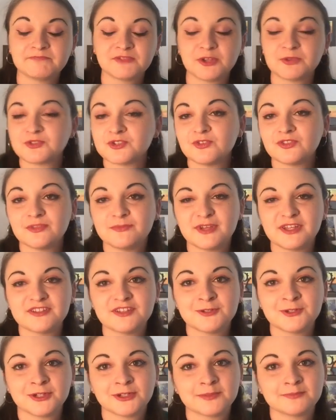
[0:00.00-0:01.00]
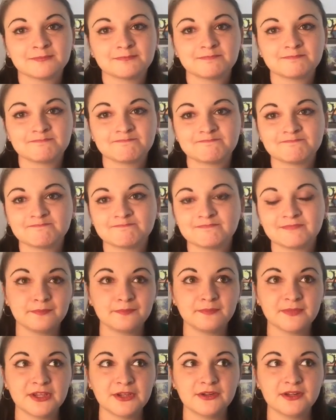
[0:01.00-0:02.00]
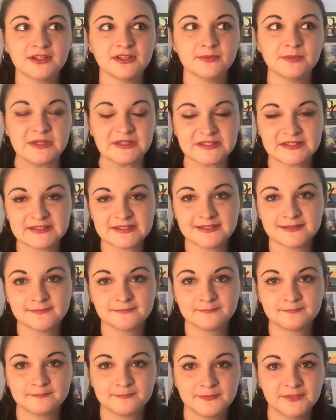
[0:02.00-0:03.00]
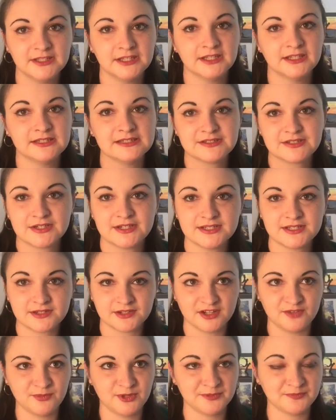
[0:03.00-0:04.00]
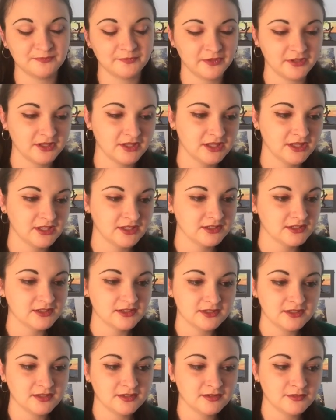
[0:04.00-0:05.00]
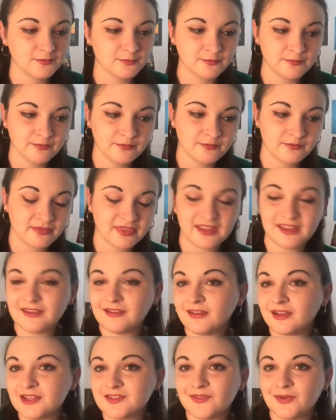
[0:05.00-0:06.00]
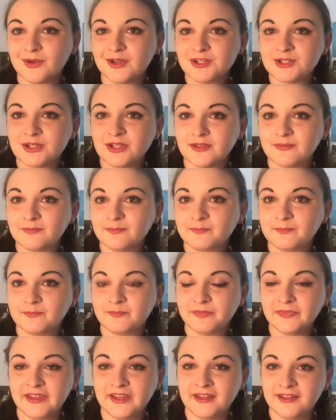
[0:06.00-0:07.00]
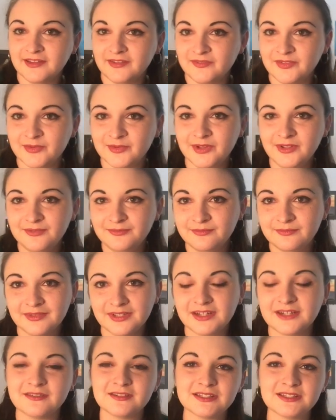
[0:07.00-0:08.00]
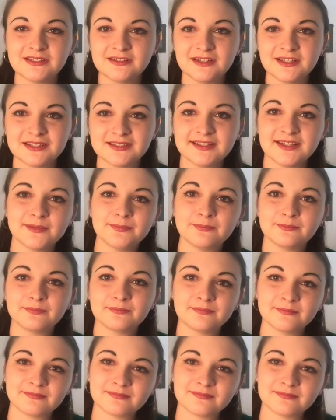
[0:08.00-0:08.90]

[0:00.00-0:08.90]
Don't shoot the messenger. Beauty and the Beast. Not as good as it could have been. Thank you guys for watching. I love you all, and I will see you next time.